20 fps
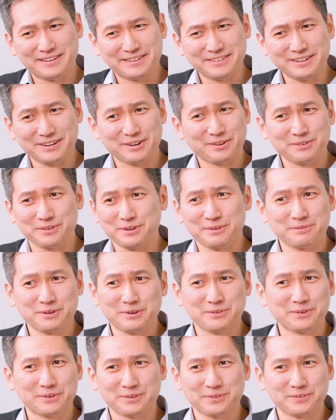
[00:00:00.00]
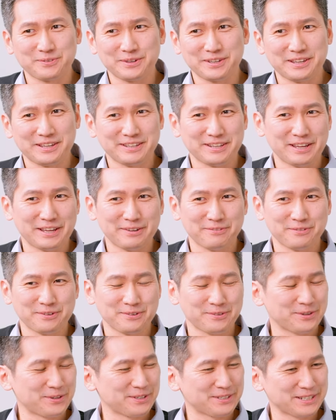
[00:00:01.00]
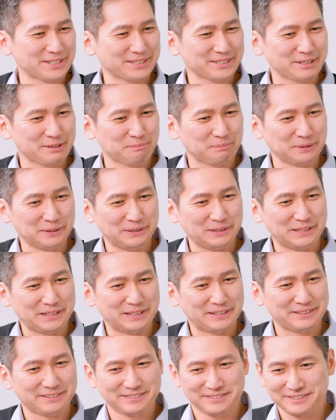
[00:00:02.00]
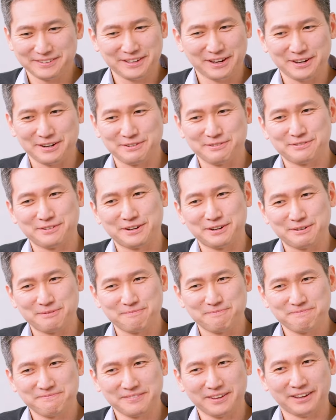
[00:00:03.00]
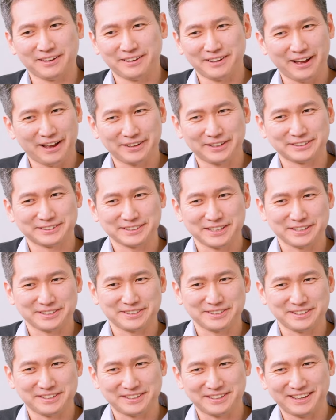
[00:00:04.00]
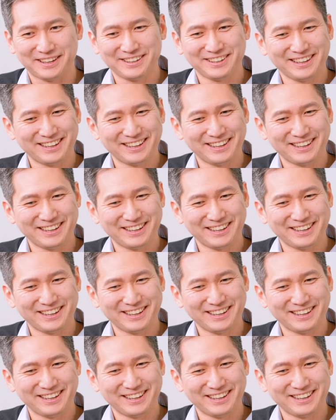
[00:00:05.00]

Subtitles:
you know, we were just completely kind of, I guess like the,